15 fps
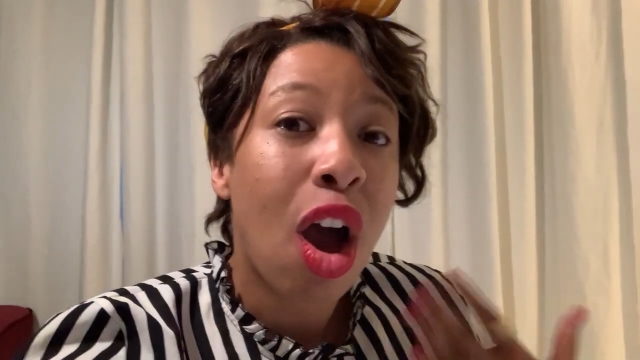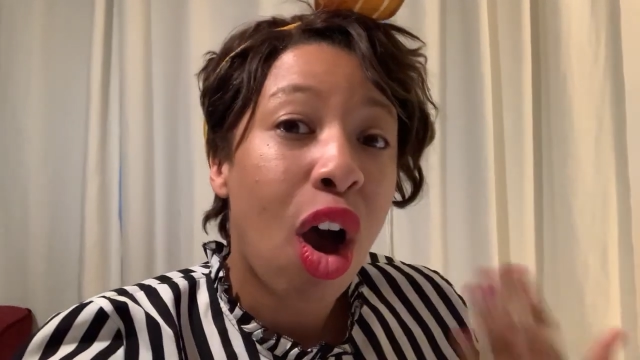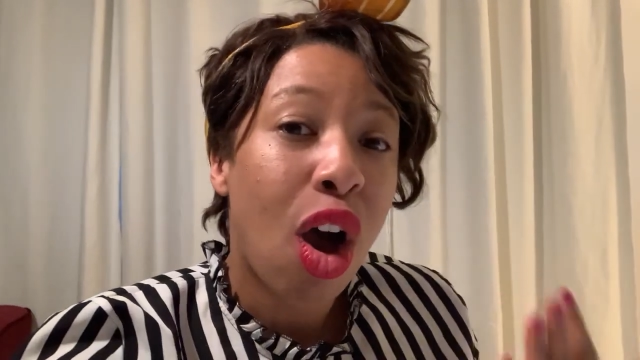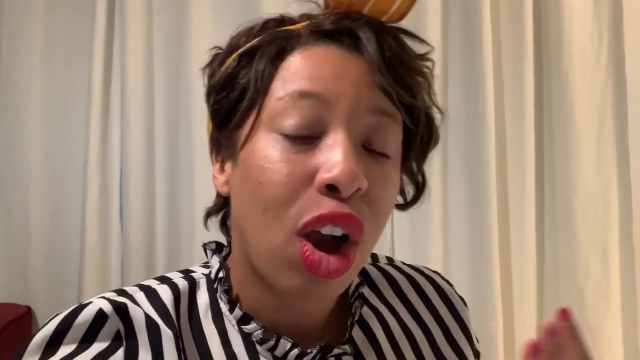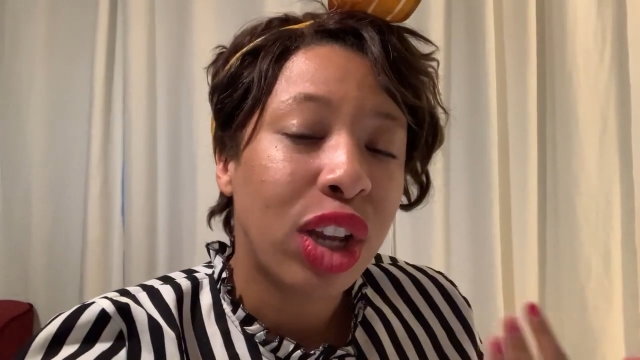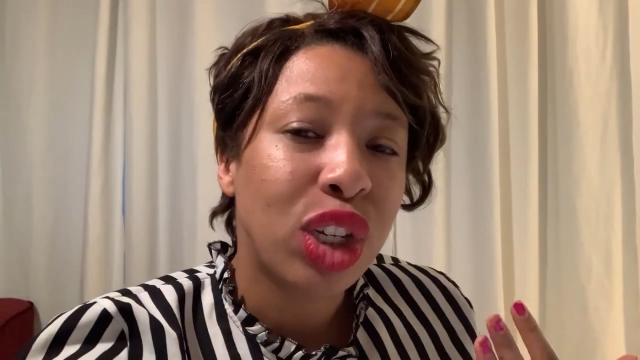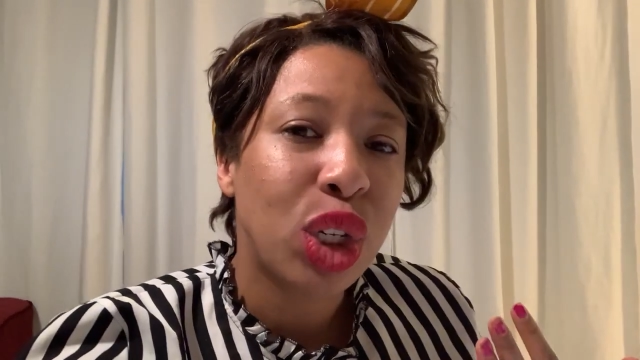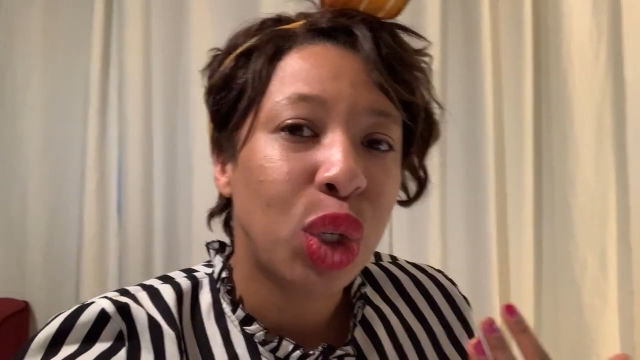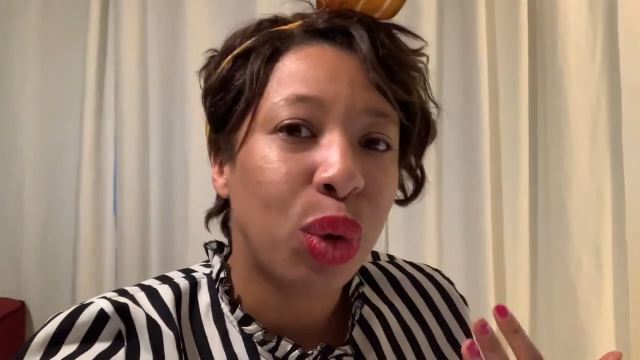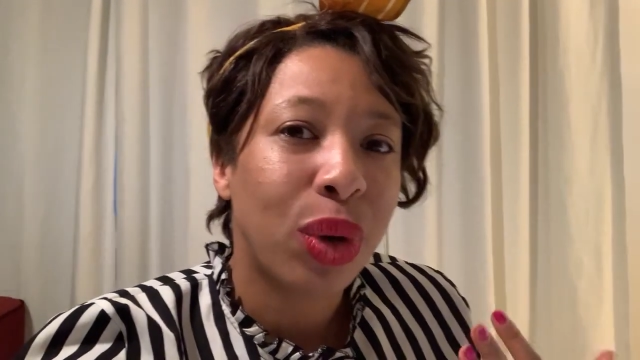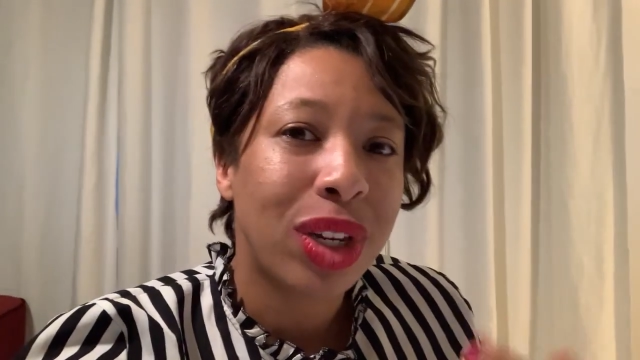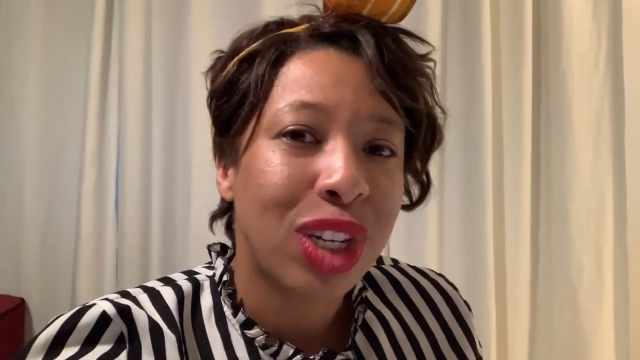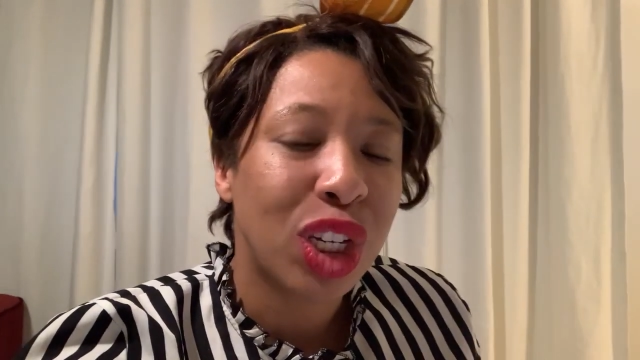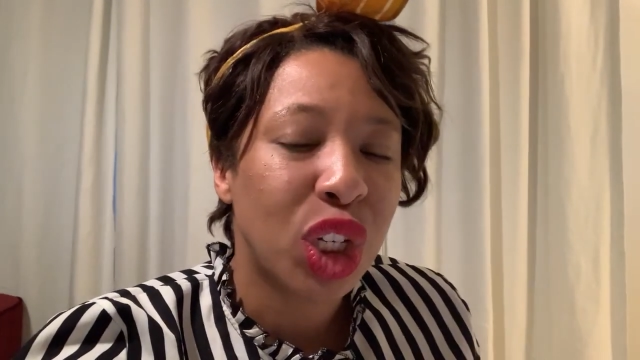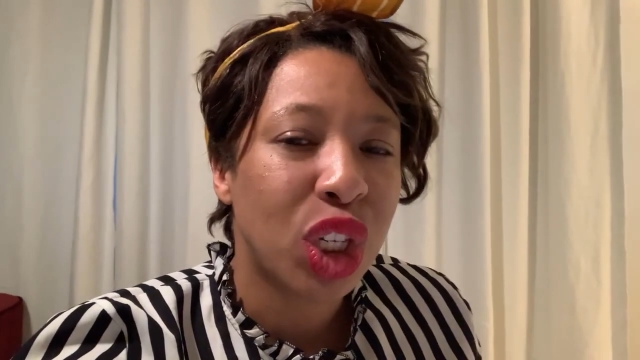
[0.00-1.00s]
onto a
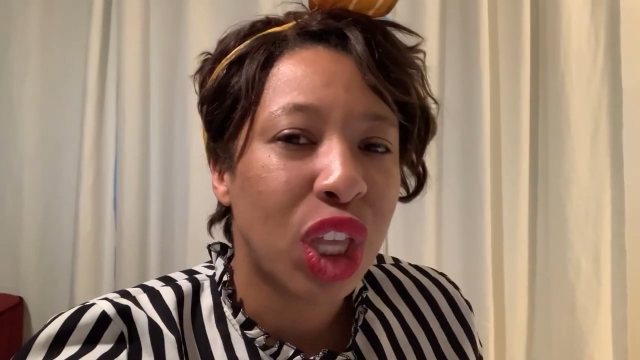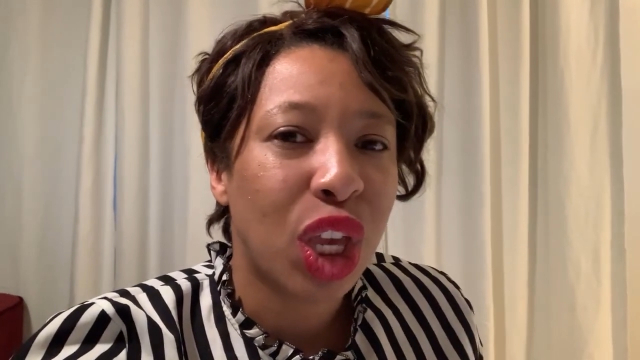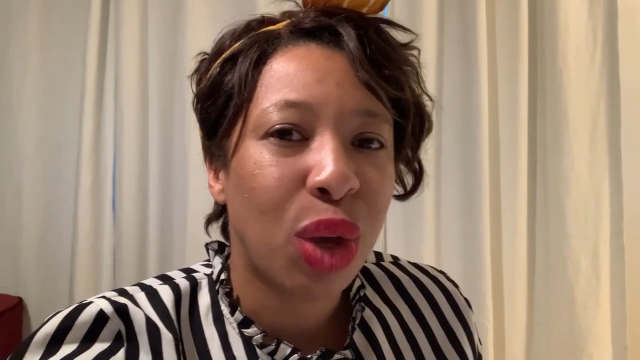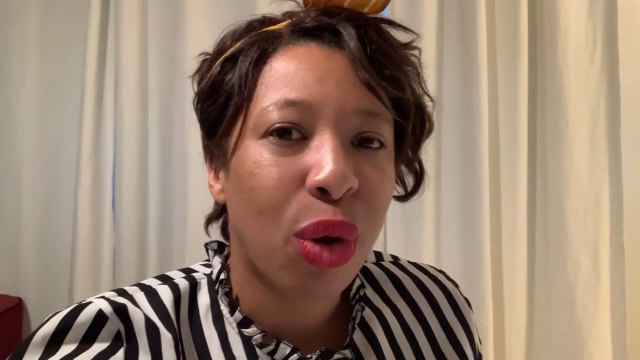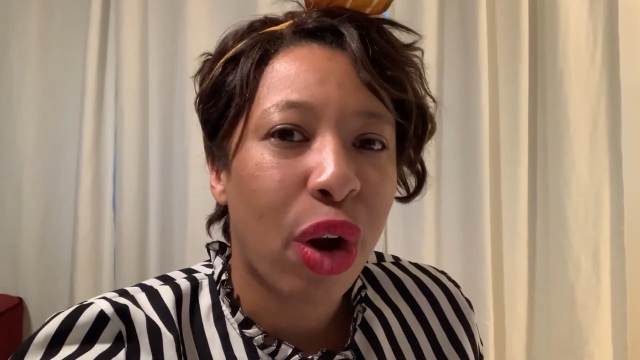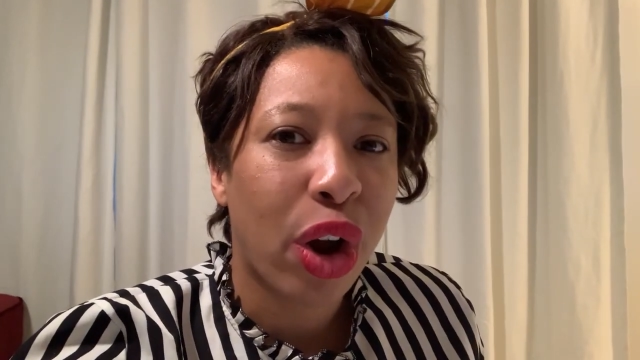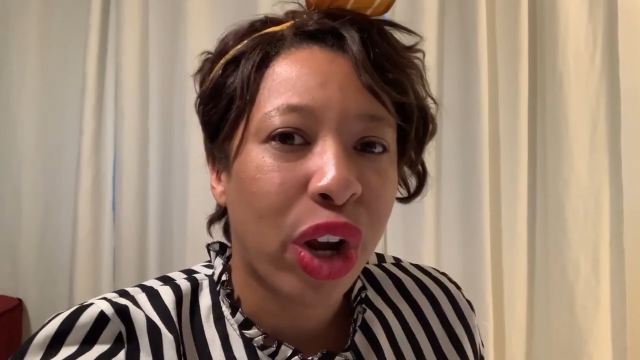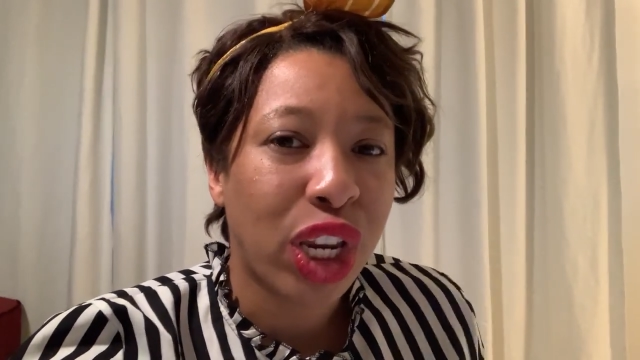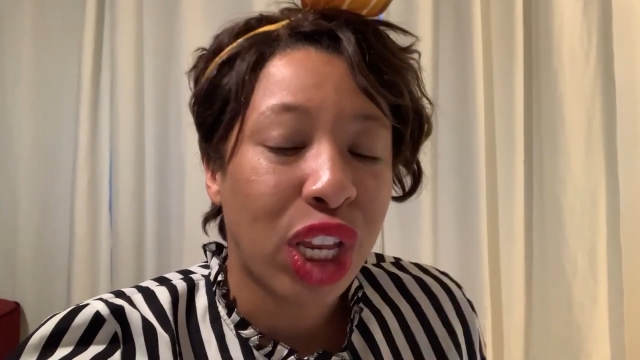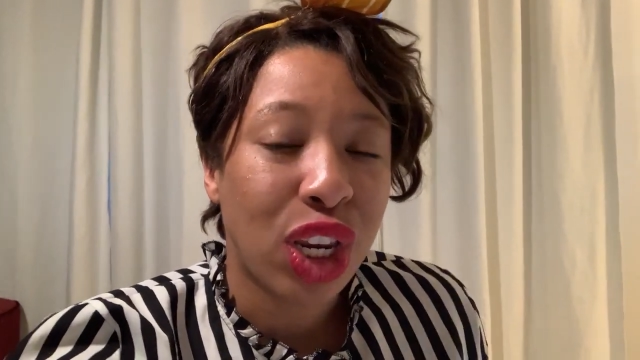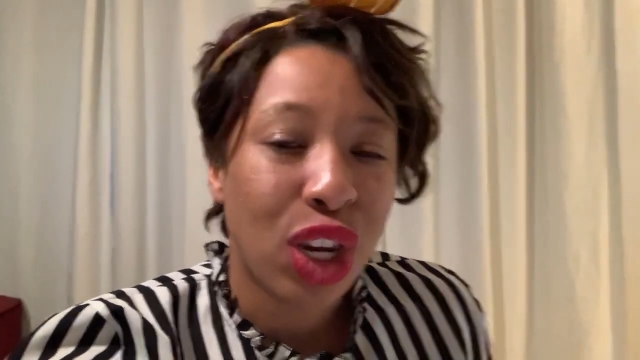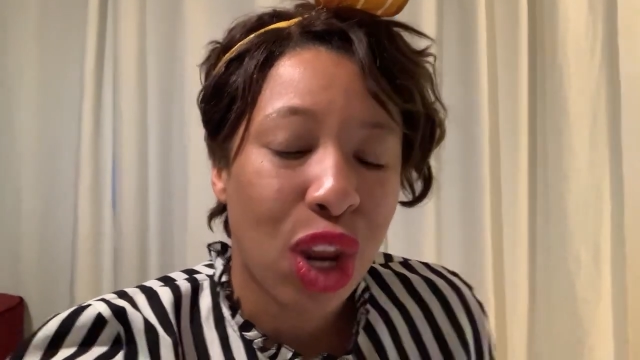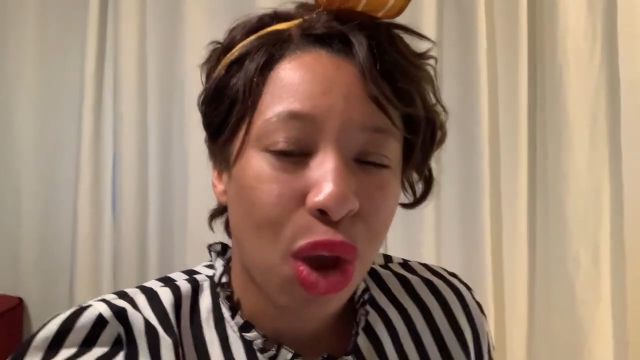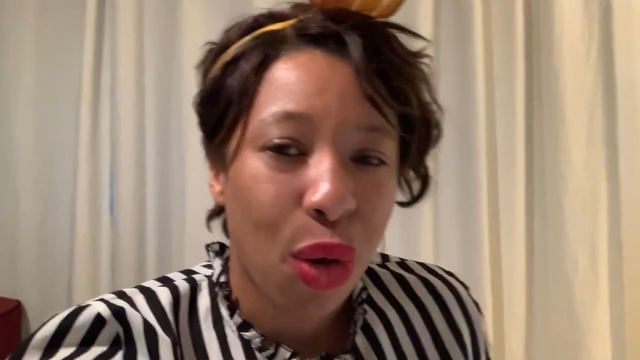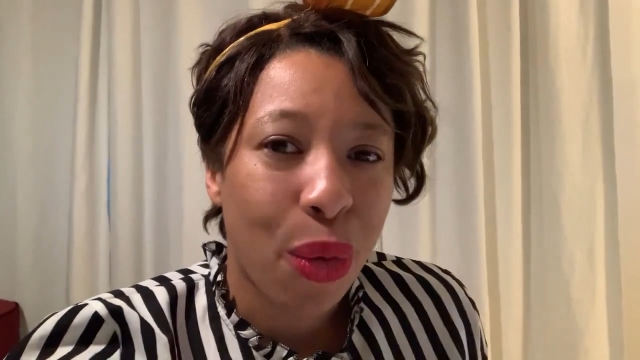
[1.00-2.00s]
dish that you already
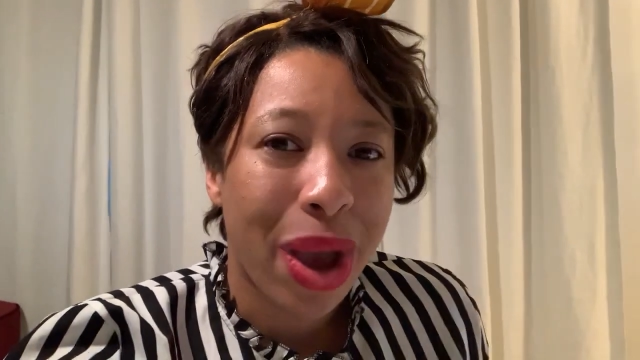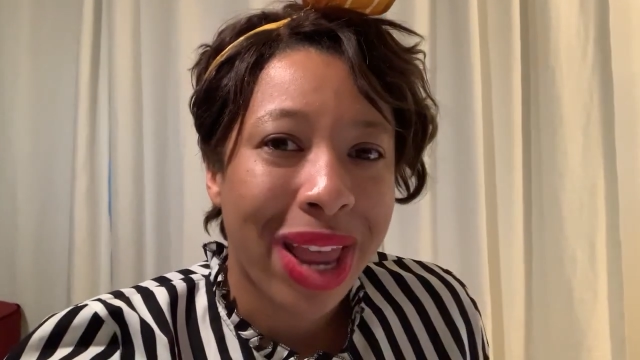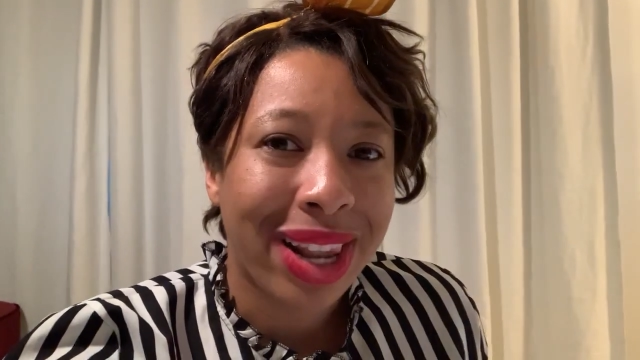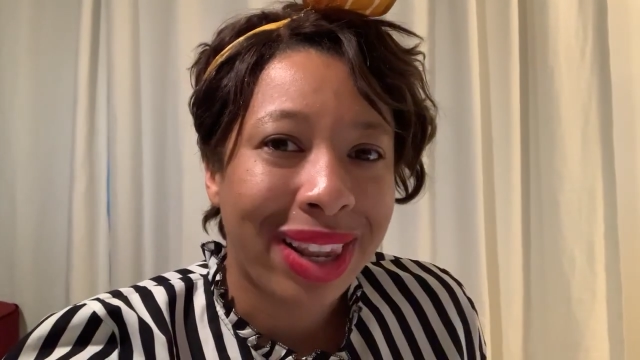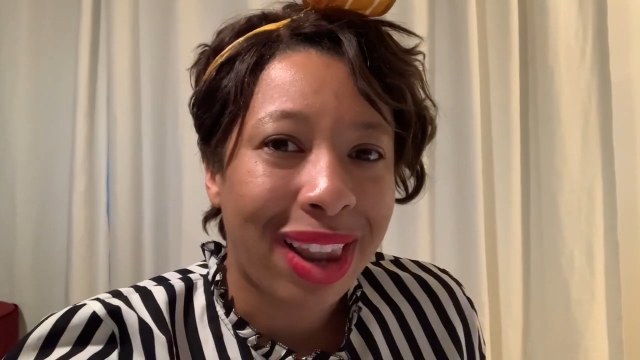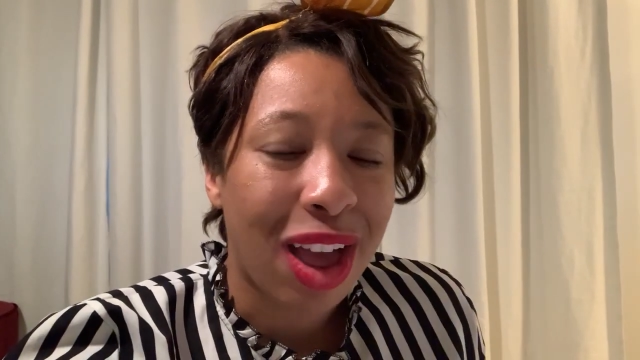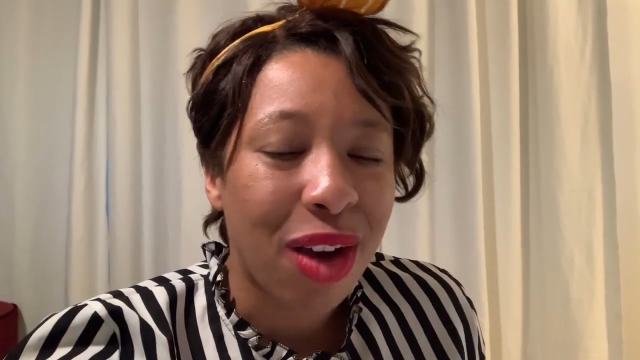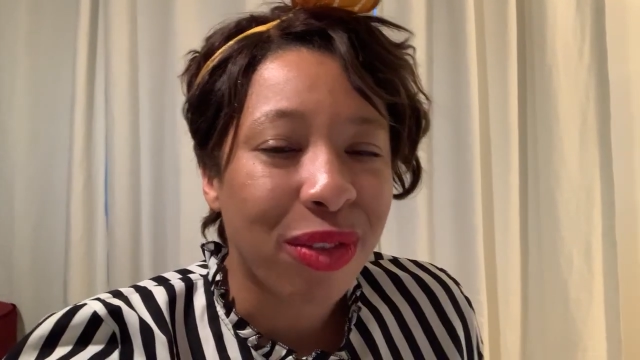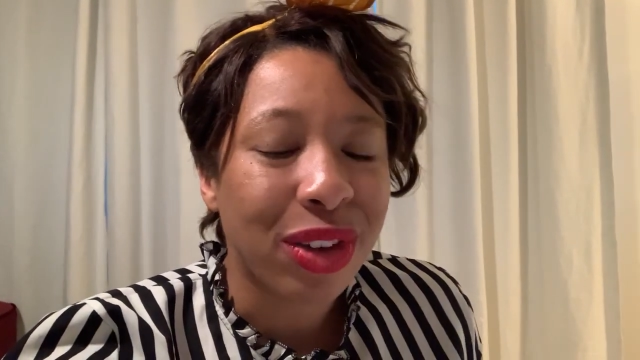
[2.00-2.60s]
know and love.